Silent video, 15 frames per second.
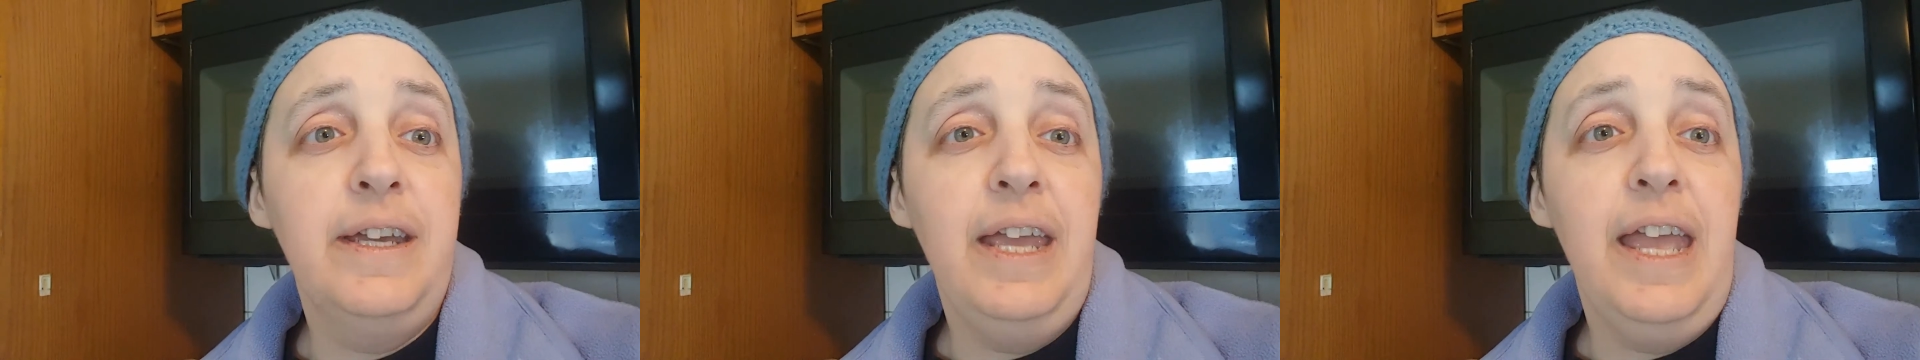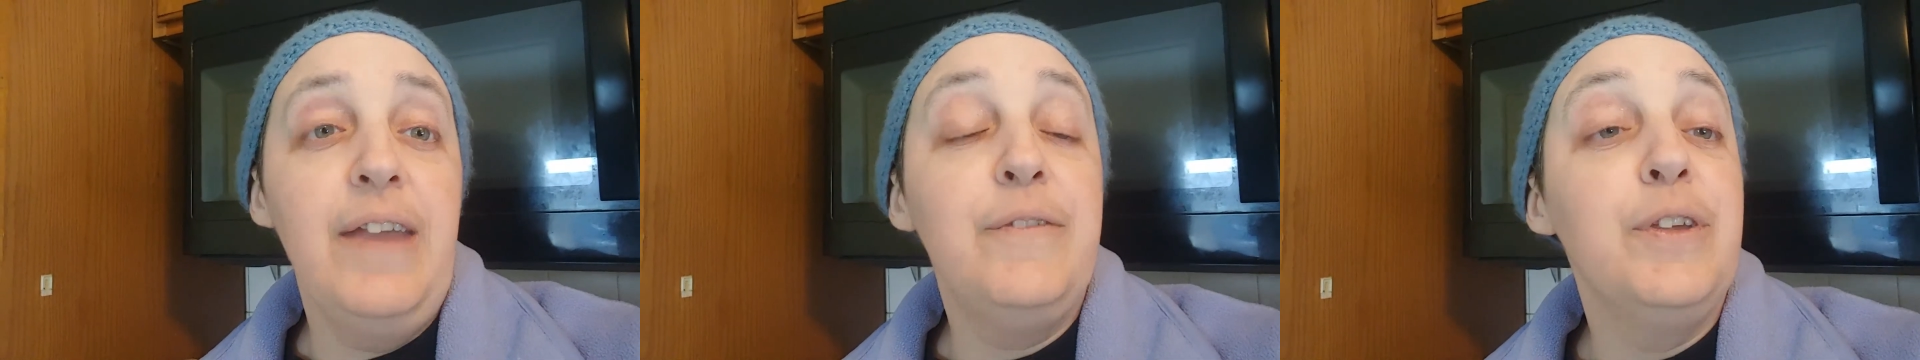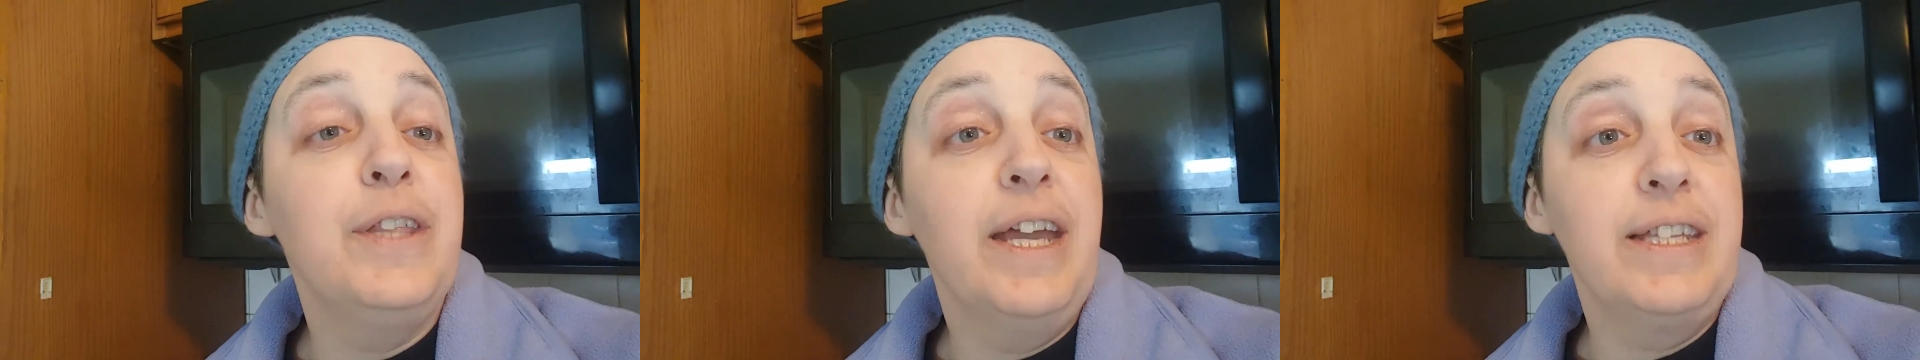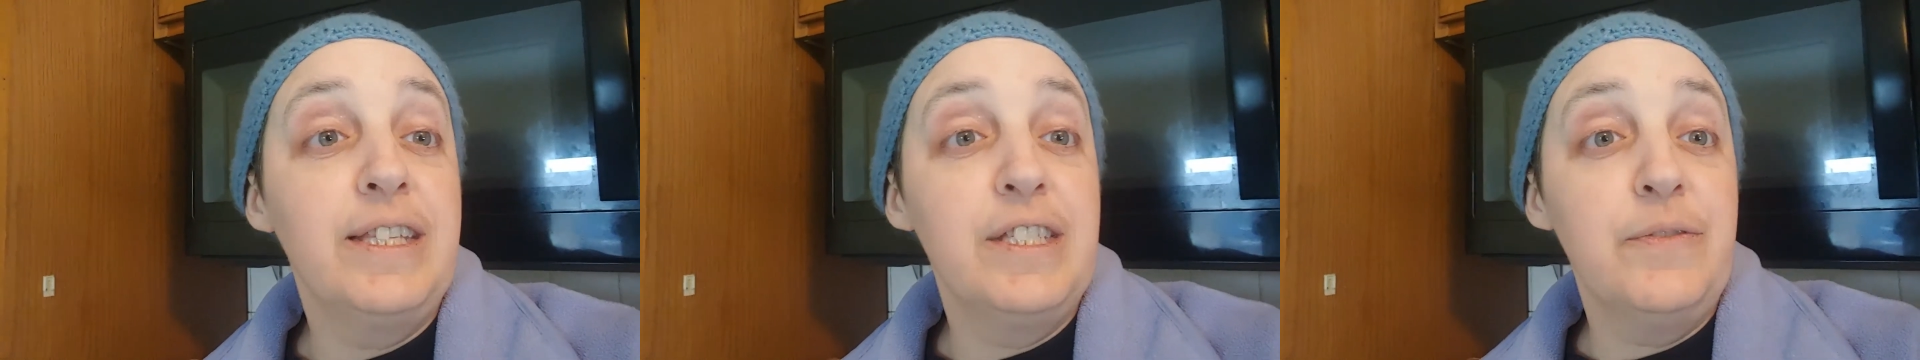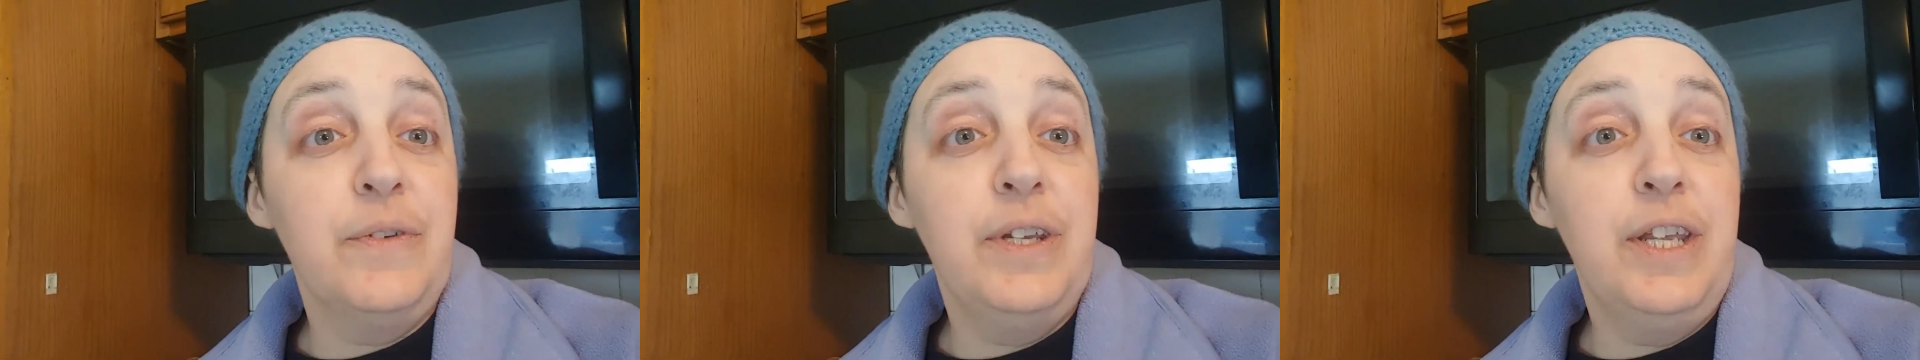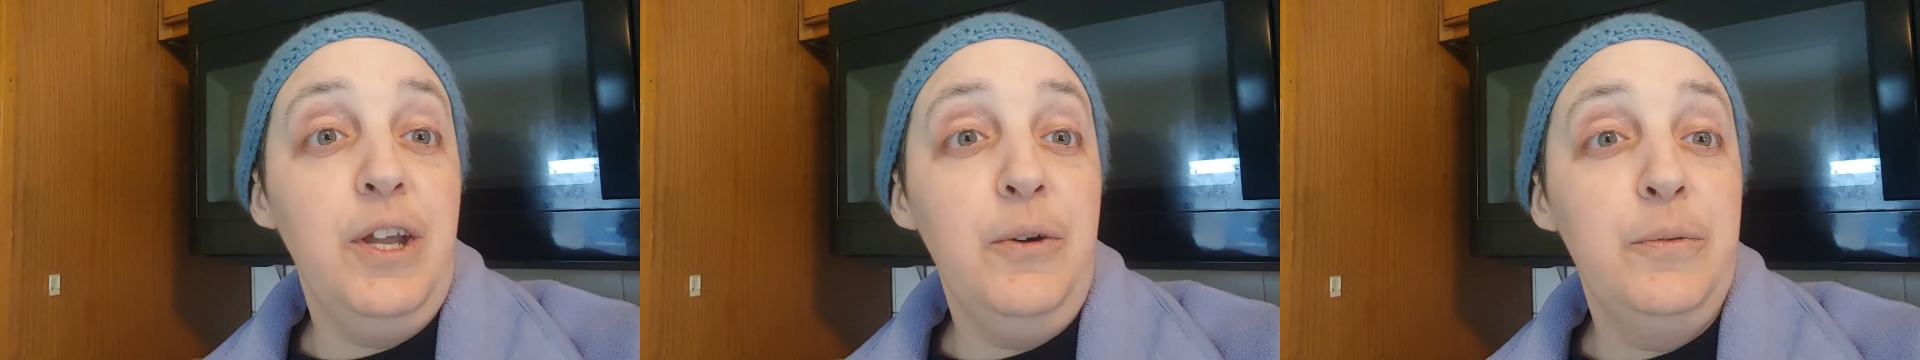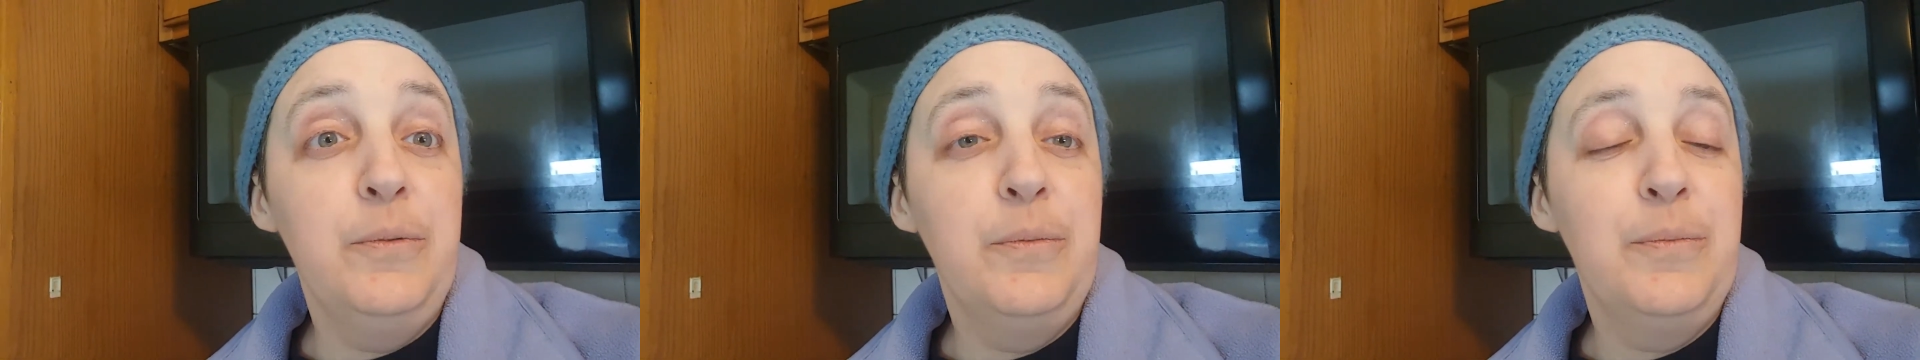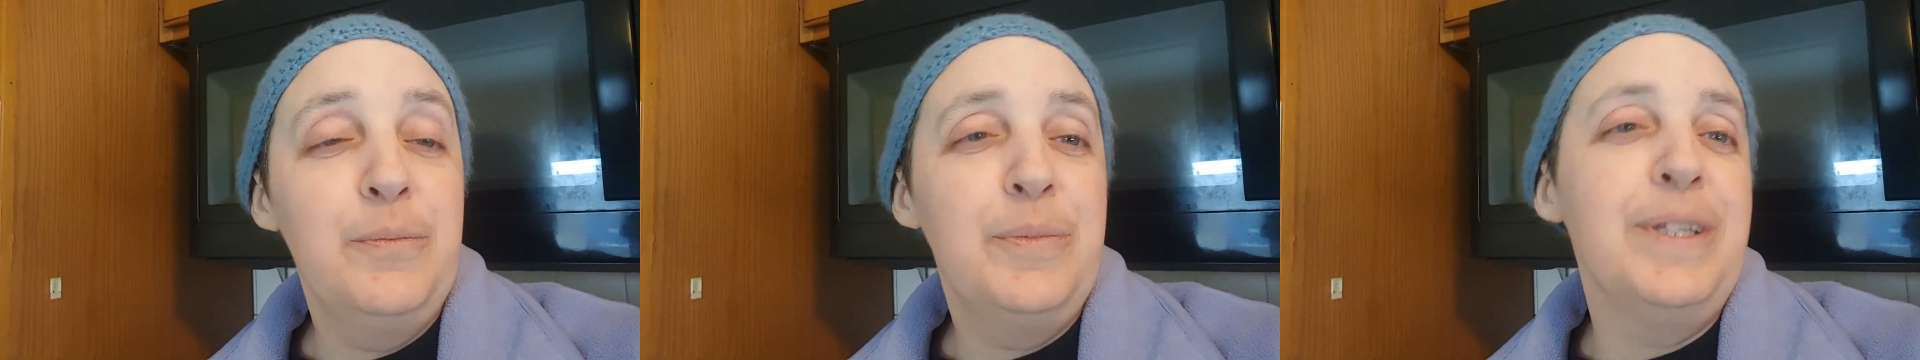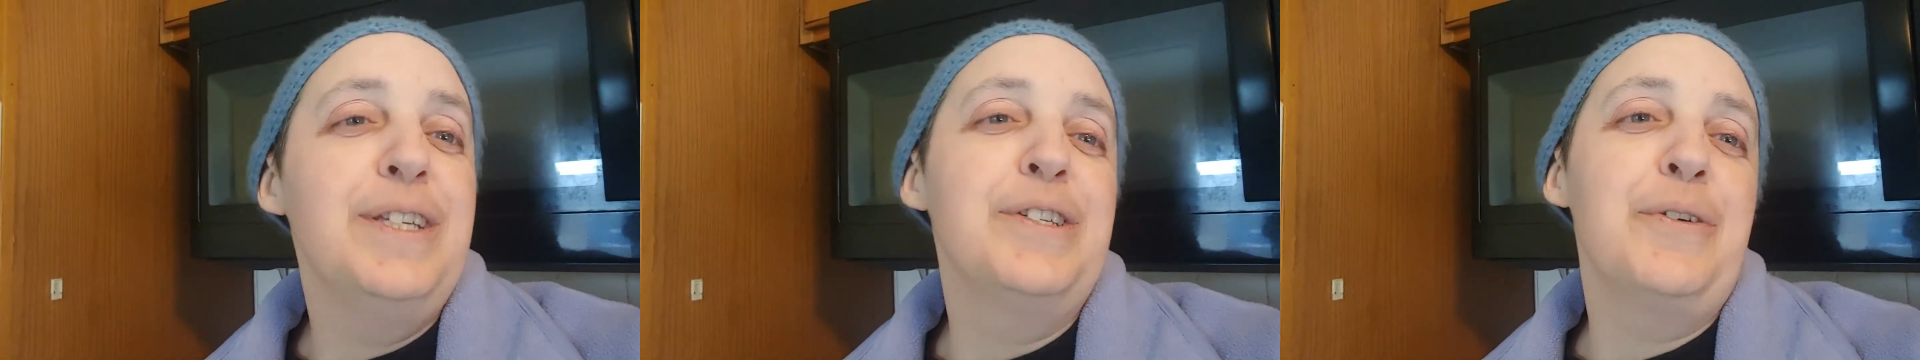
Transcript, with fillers: If you like this video, please